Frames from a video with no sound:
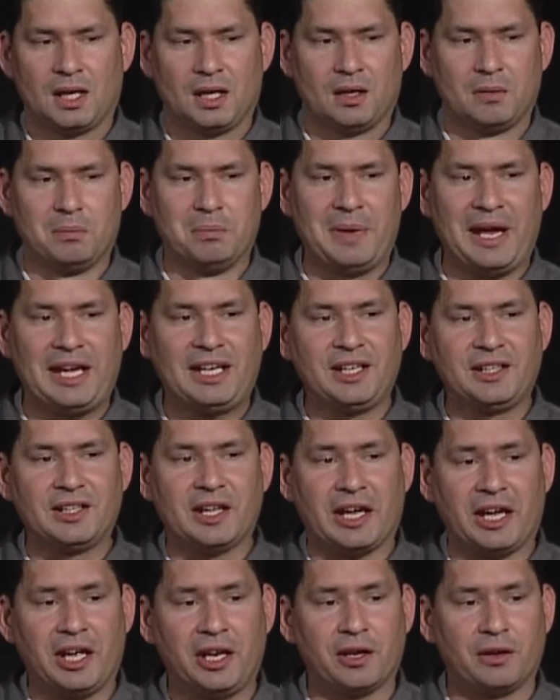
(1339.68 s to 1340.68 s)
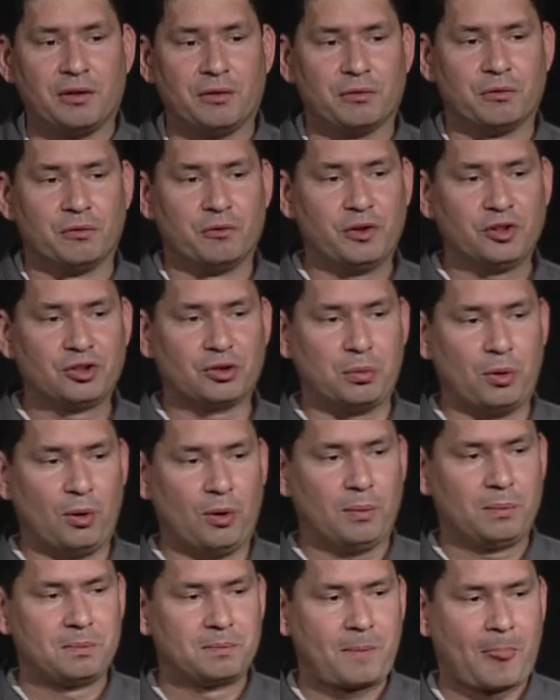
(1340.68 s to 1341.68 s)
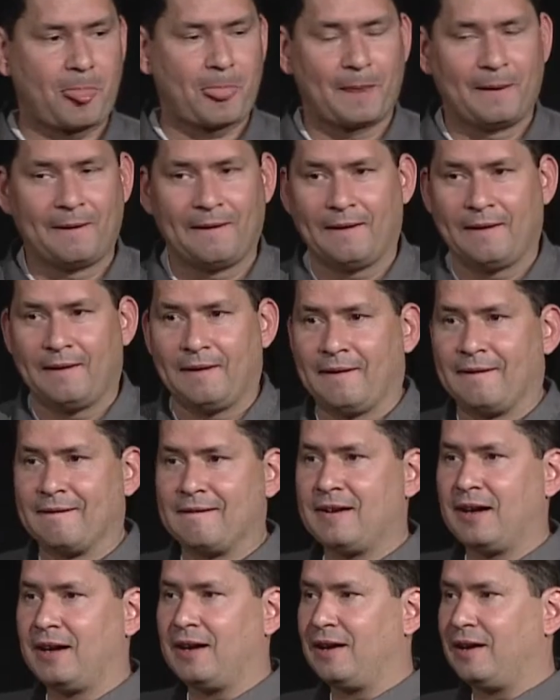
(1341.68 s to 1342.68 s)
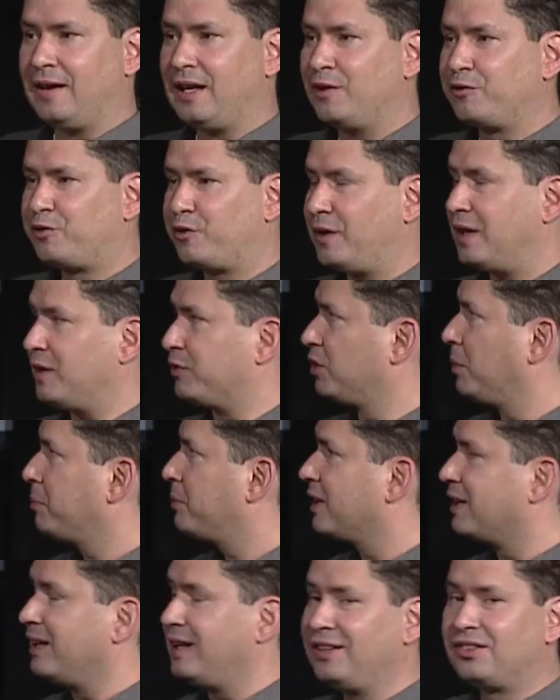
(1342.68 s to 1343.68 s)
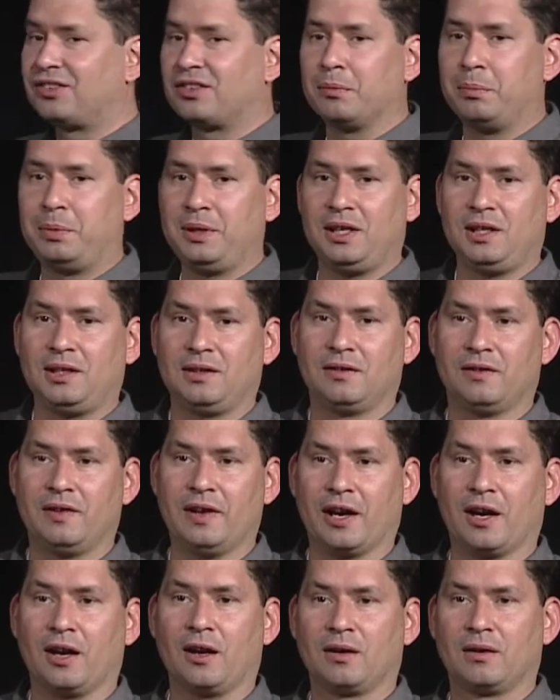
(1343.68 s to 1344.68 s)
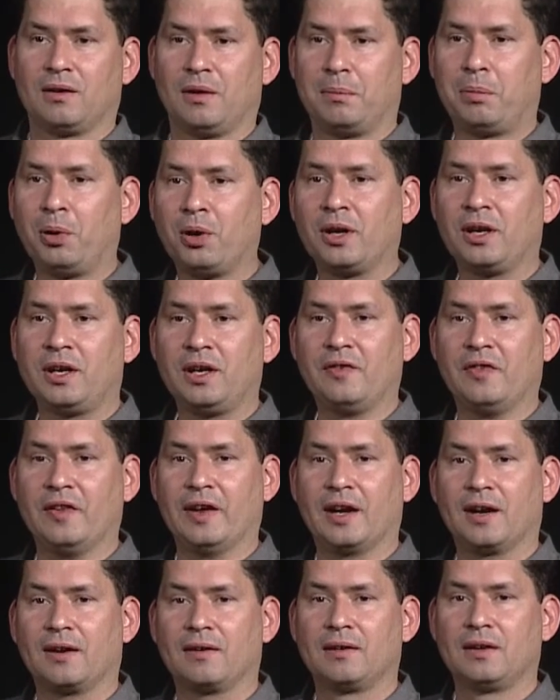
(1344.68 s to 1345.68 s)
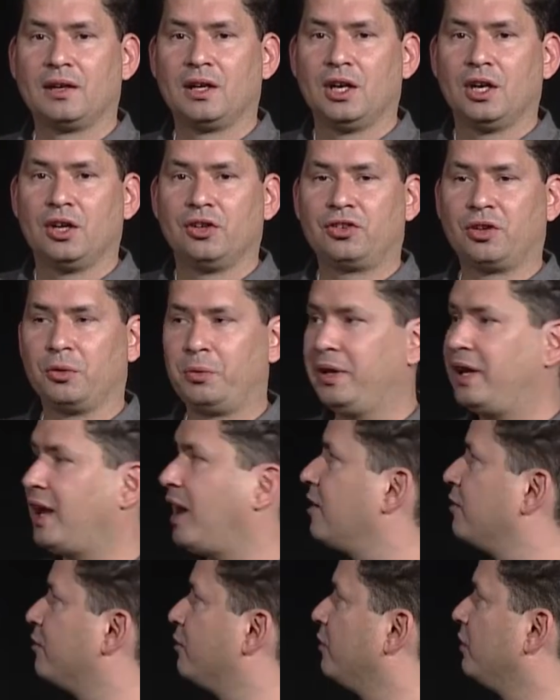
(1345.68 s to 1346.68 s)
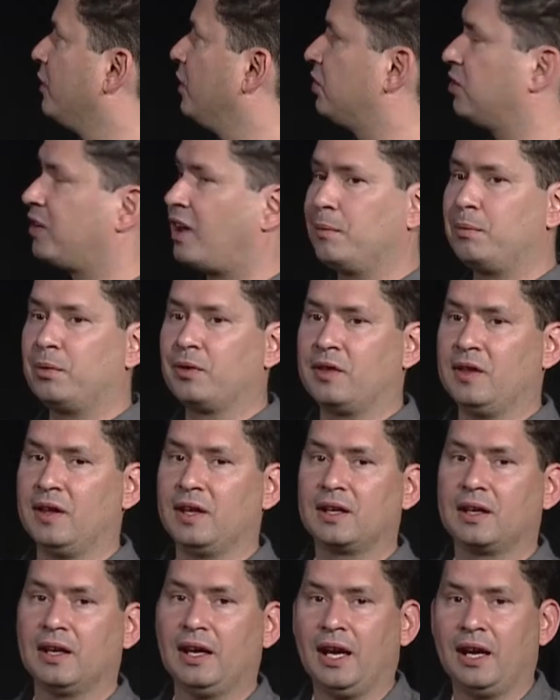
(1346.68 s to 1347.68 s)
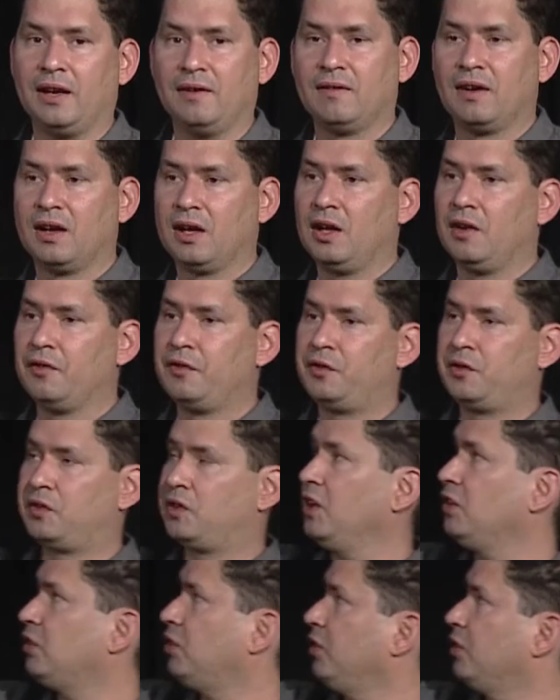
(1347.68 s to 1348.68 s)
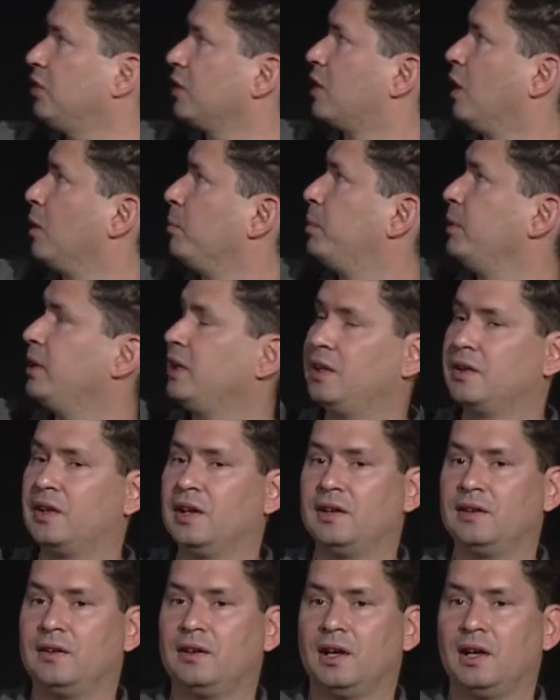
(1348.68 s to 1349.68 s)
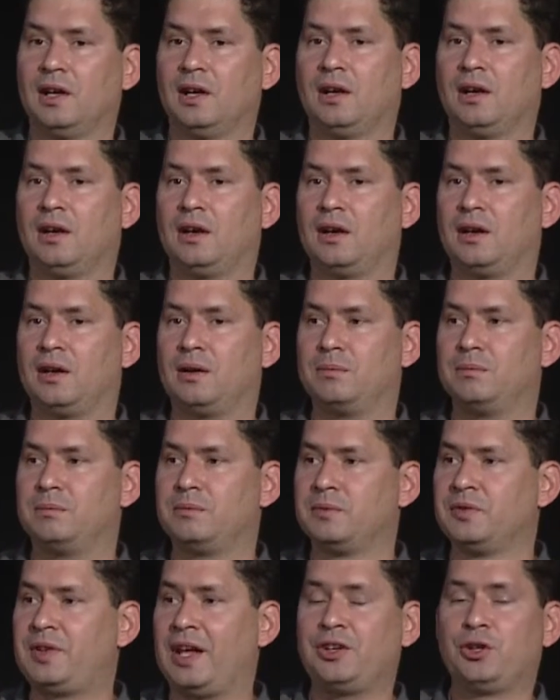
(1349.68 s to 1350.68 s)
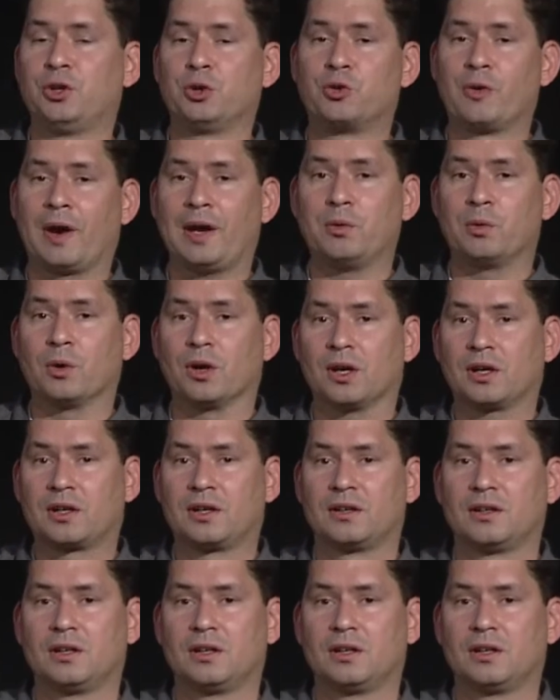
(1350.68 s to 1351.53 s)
Making the hidden visible. If something needs to be there, put it in there. So we have this type of thing. And this is a company that they do great work.